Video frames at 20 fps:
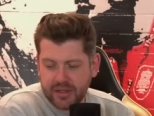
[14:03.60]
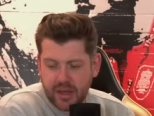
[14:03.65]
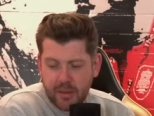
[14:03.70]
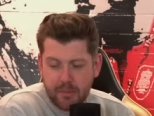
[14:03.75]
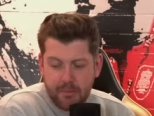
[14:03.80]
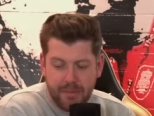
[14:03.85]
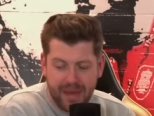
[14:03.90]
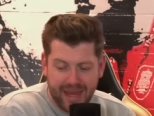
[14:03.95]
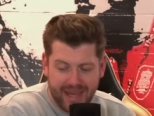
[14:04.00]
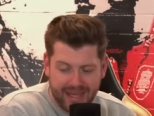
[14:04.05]

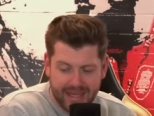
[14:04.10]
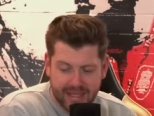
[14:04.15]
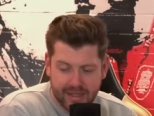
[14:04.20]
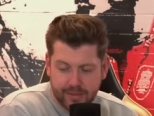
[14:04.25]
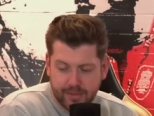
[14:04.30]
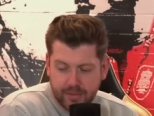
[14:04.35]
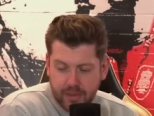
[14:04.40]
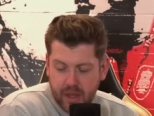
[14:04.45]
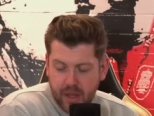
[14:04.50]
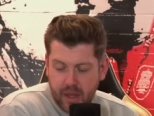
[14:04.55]
amazing.
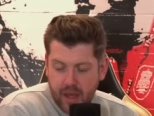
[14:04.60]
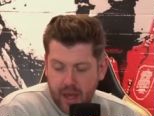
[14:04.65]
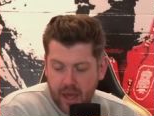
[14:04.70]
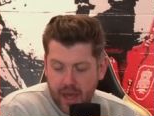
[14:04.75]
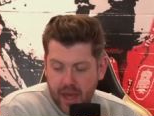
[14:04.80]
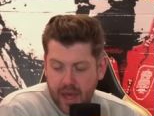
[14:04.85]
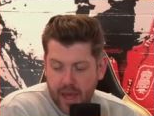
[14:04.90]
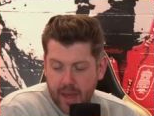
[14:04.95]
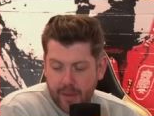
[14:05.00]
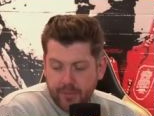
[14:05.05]

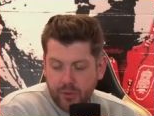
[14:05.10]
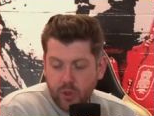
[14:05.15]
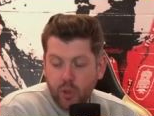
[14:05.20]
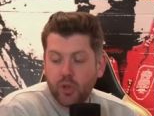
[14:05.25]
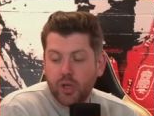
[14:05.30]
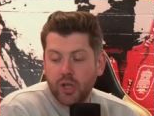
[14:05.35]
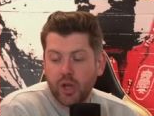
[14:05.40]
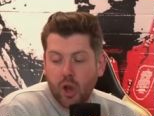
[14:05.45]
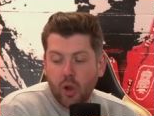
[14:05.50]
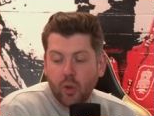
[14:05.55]
You
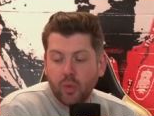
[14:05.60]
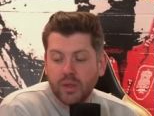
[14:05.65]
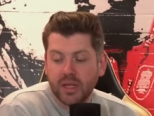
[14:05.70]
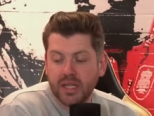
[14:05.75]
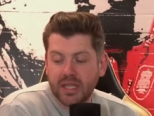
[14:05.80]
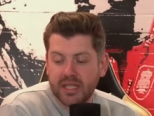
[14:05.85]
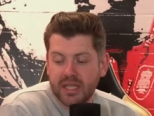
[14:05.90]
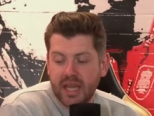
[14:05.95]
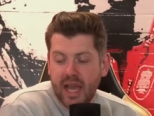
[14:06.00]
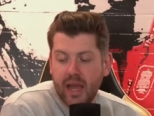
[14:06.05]
could only
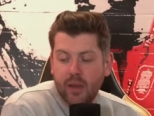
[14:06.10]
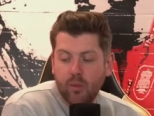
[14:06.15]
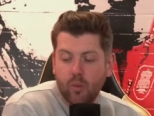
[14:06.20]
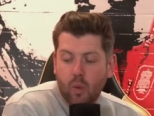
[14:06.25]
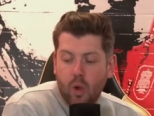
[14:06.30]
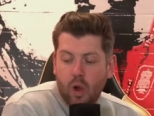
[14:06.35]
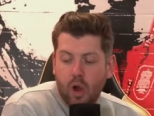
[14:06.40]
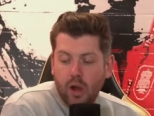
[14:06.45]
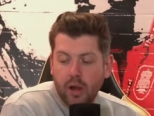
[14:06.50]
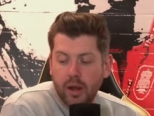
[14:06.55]
sign
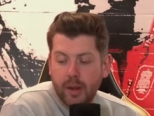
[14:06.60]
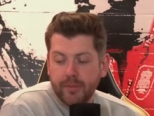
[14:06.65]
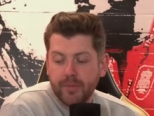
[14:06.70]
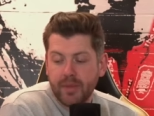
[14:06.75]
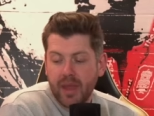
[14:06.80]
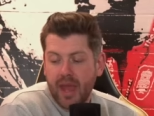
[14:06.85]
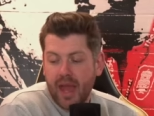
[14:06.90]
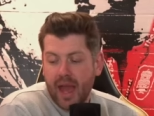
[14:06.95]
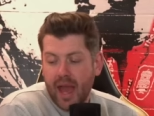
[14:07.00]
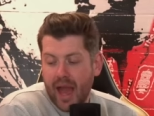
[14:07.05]
one,
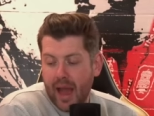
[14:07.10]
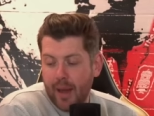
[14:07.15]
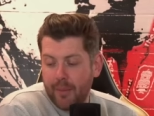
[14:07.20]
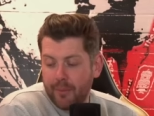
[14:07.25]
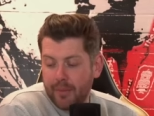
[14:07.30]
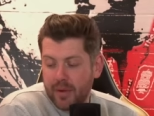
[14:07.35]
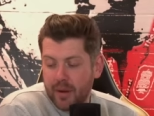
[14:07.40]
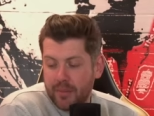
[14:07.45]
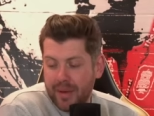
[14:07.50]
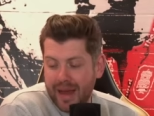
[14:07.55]

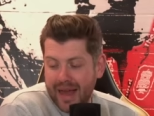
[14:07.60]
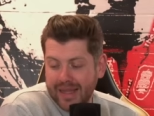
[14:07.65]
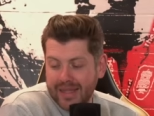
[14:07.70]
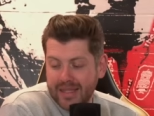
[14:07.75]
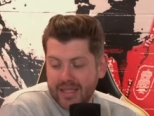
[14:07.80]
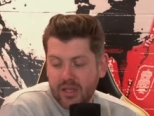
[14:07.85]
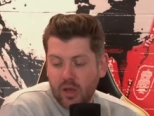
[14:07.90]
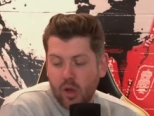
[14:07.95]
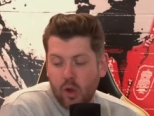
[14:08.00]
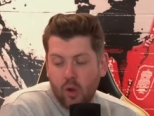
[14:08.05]

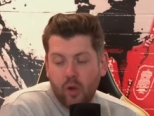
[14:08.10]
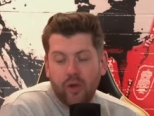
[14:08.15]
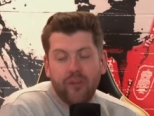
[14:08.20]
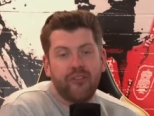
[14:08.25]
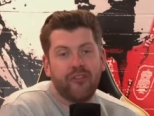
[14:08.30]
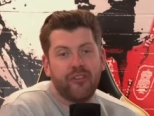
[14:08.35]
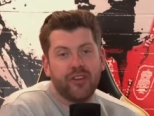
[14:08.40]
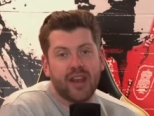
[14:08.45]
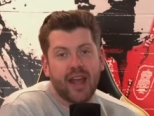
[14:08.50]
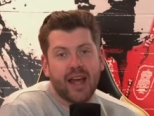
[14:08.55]
Amrabat or
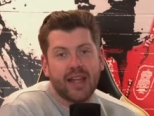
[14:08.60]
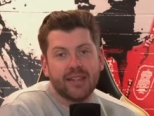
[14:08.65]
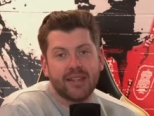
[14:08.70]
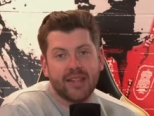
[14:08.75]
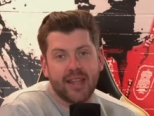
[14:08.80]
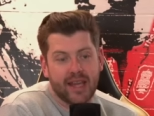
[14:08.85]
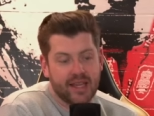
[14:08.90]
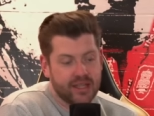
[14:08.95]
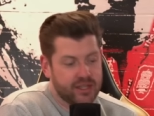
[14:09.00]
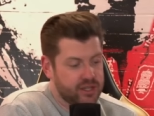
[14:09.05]

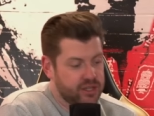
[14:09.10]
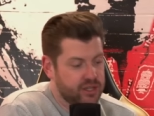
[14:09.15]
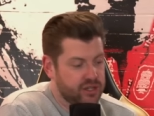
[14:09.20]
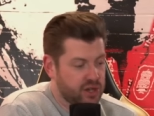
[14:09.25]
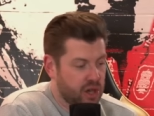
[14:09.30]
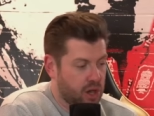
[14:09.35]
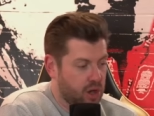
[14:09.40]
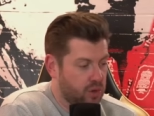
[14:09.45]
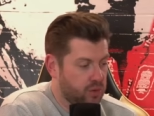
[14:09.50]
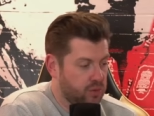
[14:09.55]
Fernandez.
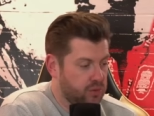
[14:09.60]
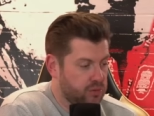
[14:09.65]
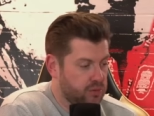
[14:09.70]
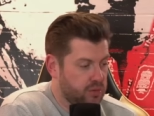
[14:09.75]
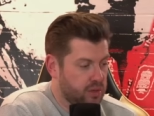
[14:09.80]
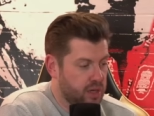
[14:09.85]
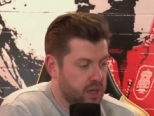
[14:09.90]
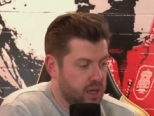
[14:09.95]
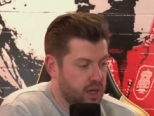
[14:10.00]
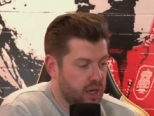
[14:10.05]
So
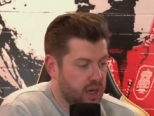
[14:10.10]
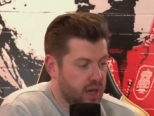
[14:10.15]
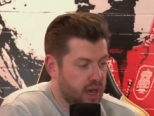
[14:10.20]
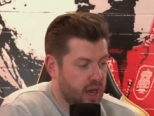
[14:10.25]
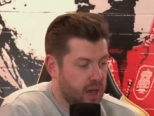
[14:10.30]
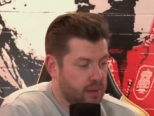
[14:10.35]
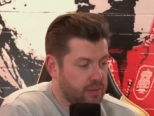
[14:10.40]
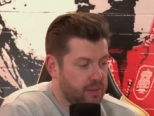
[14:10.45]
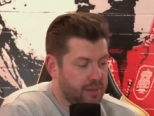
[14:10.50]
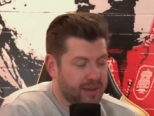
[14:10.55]

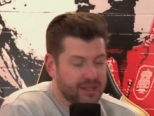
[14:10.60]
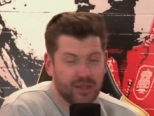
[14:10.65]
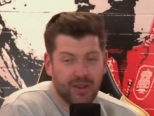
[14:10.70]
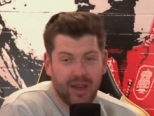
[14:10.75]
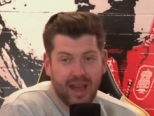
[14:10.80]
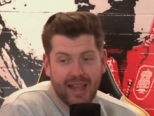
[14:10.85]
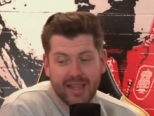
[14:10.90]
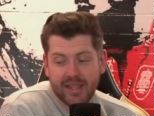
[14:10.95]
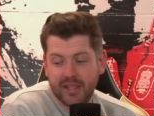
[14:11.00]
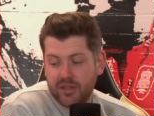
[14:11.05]
Amrabat or
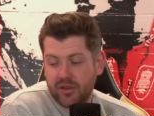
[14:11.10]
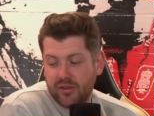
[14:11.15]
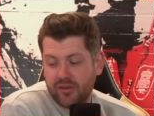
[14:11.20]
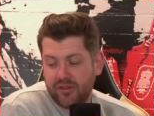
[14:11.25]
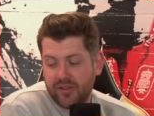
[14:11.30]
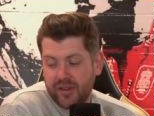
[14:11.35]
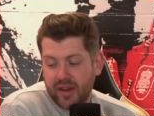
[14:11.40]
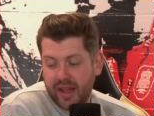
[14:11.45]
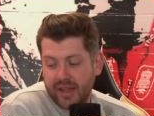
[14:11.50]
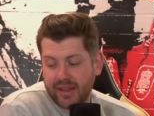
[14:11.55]
Enzo
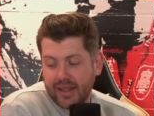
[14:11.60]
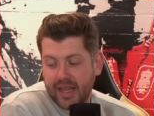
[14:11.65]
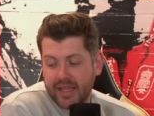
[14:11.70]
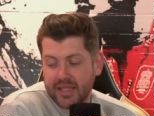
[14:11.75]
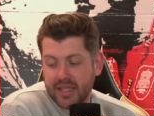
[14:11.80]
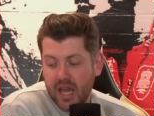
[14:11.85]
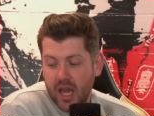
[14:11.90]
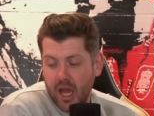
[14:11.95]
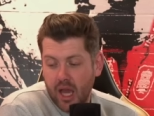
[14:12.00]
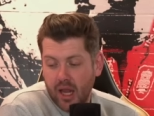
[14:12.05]

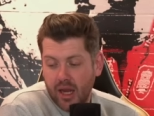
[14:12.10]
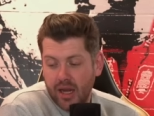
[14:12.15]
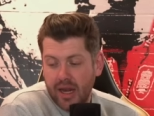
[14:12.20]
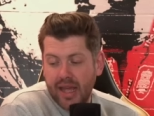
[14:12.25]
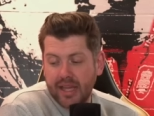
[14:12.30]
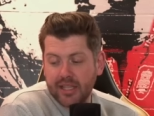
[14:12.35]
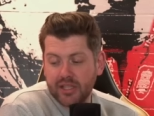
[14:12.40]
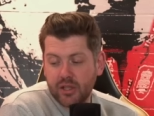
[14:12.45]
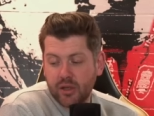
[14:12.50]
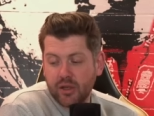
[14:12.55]
Fernandez.
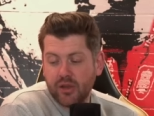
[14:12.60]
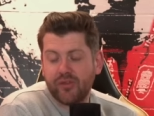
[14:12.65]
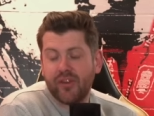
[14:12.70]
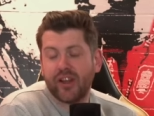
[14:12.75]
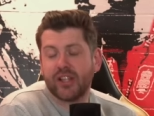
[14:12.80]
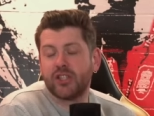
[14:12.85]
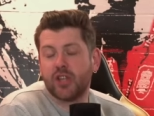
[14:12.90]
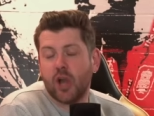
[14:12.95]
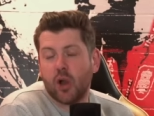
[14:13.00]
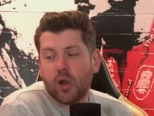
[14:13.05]
Let us know your
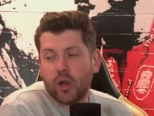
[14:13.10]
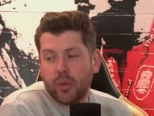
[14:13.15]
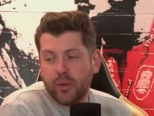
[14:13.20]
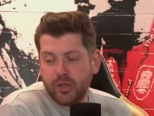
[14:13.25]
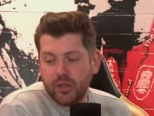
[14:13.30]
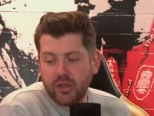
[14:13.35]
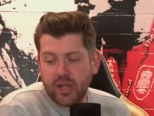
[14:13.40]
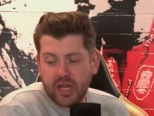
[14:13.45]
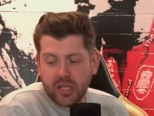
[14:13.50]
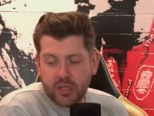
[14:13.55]
fact. Joe, can we
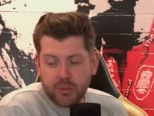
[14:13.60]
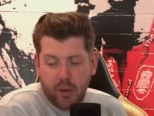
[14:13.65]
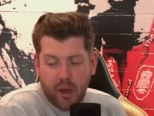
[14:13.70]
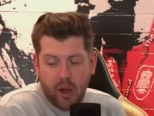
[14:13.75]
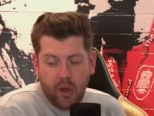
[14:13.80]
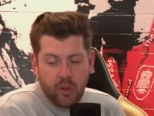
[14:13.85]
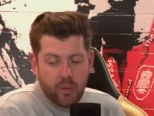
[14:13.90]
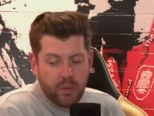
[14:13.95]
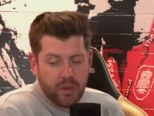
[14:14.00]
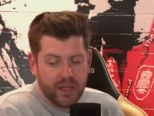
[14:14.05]
do that as a
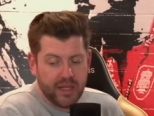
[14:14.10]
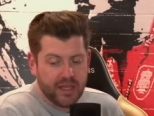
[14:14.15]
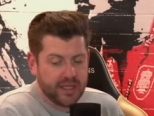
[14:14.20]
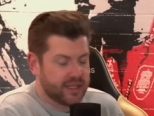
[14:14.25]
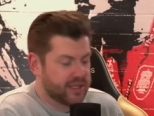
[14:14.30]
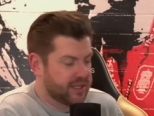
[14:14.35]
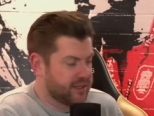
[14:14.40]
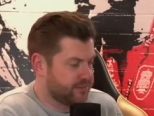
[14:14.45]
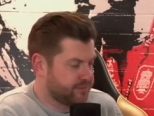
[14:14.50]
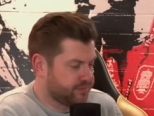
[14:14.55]
poll,
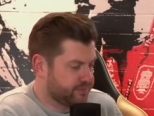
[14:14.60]
please?